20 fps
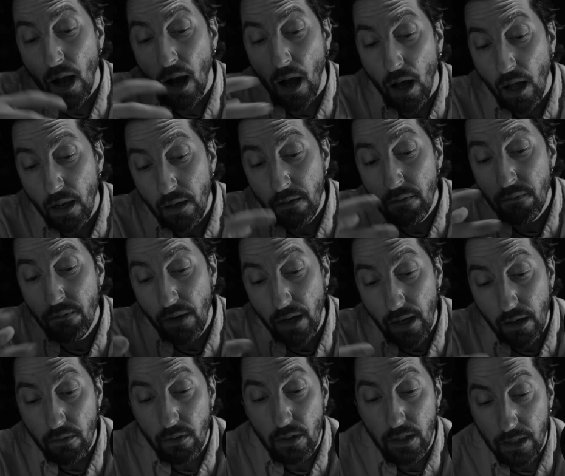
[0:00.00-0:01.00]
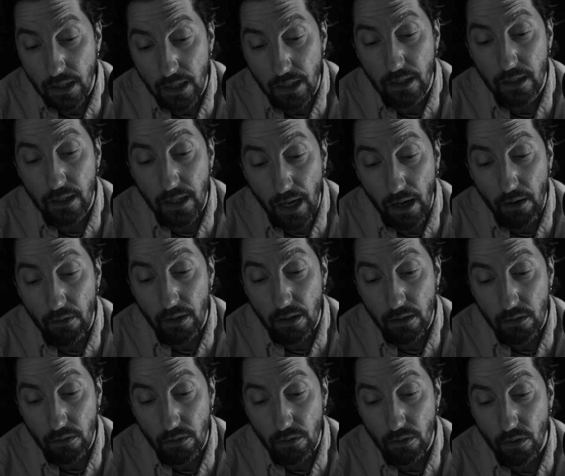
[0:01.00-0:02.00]
unvarying
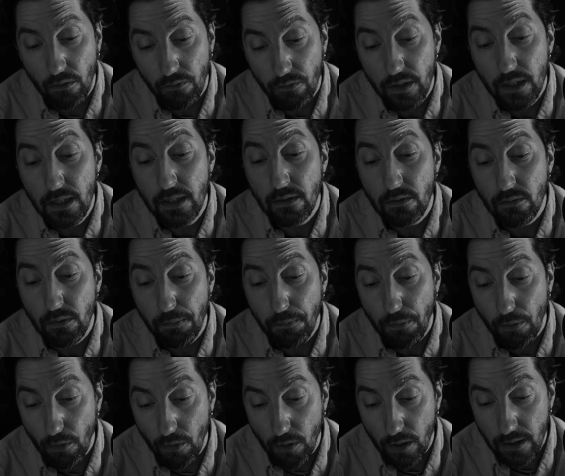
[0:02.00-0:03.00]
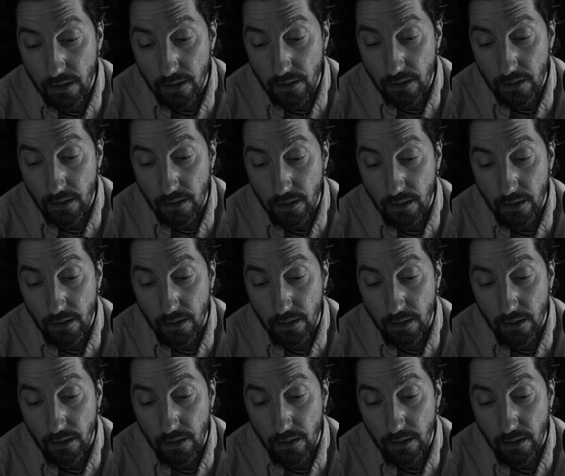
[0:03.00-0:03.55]
character of these reports